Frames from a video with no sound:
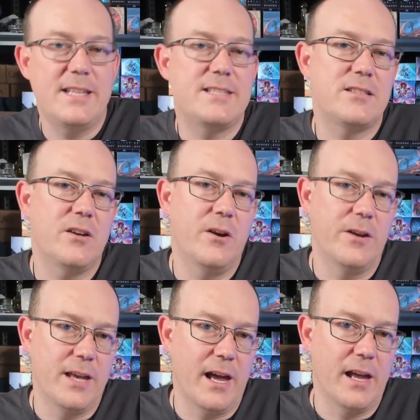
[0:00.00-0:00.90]
It's
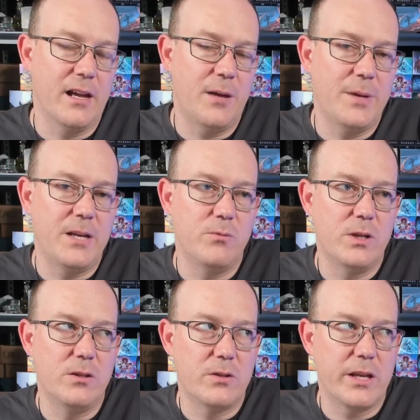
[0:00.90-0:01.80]
okay. I
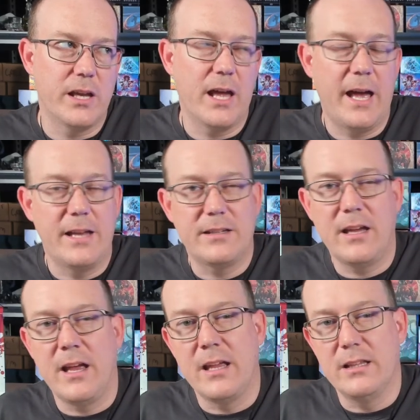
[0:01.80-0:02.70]
mean, we're looking at
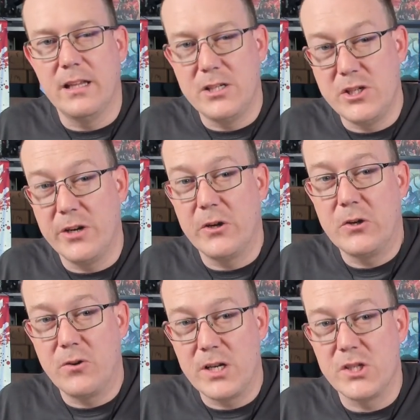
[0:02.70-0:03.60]
a
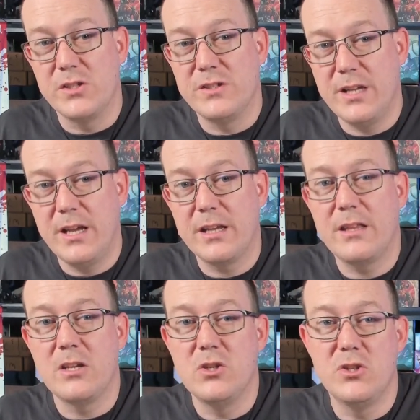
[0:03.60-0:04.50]
legendary creatures
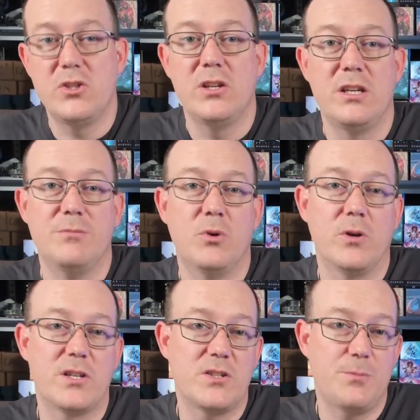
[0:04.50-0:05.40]
deck. They're usually
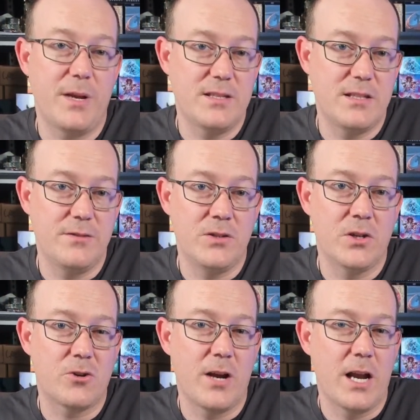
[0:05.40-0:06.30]
more expensive.
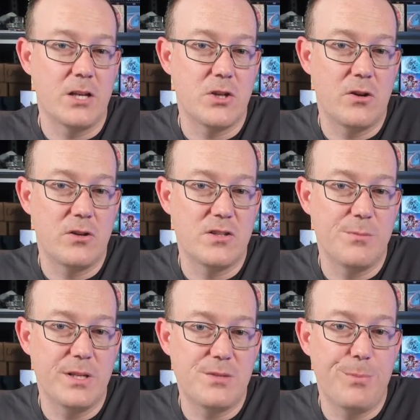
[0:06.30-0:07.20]
You're not creating
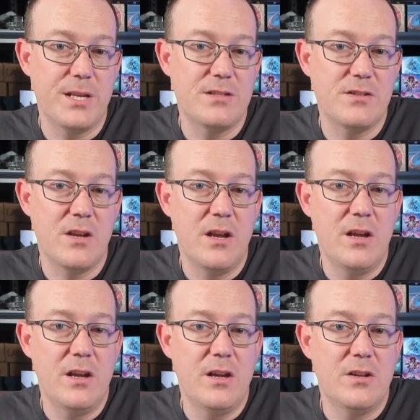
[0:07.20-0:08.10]
tokens and bits and pieces.
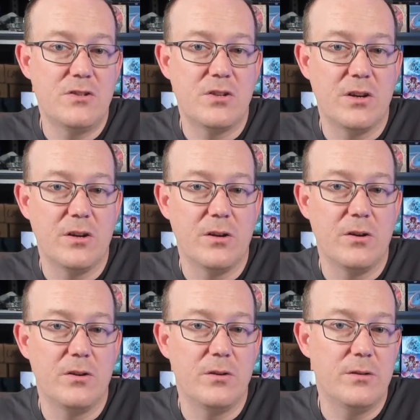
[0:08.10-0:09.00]

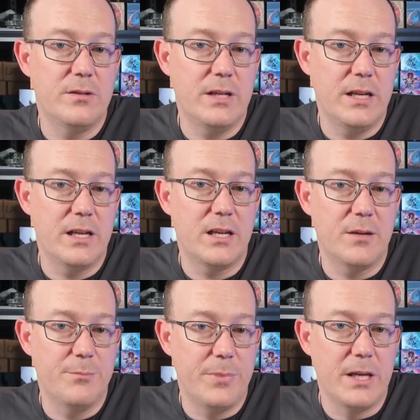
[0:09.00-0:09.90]
So
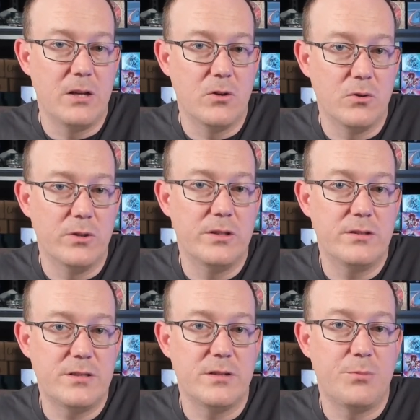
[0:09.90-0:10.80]
it can be good
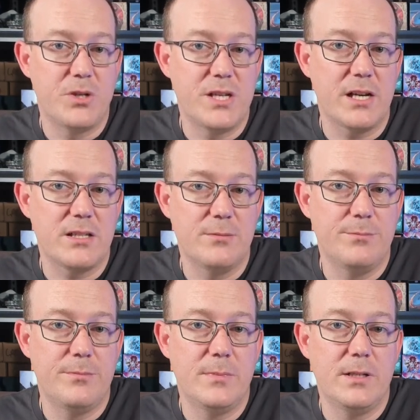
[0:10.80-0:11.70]
to protect
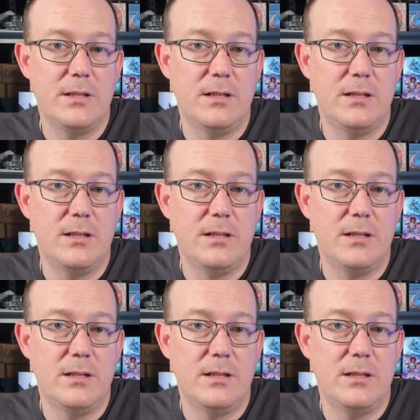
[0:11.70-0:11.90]
them.